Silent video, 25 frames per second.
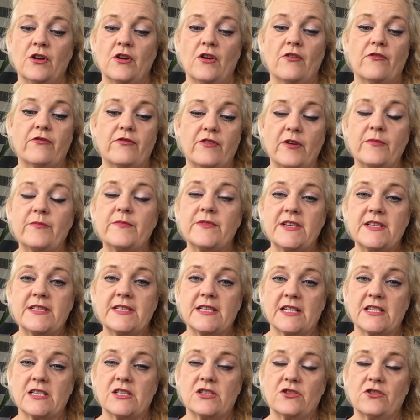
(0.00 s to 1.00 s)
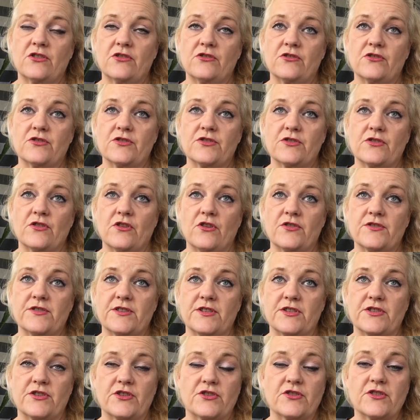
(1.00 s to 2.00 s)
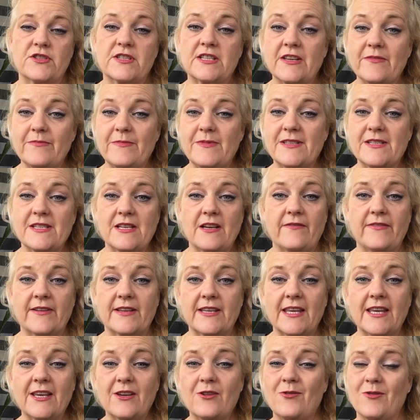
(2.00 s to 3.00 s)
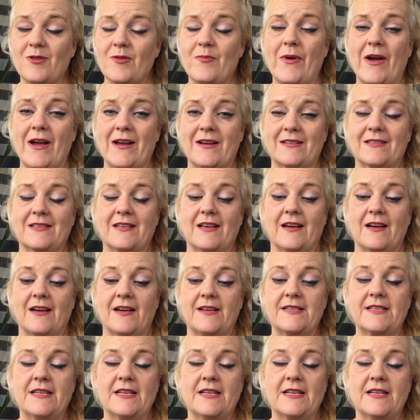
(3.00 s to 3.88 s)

from these external sources to just give myself a kick up the backside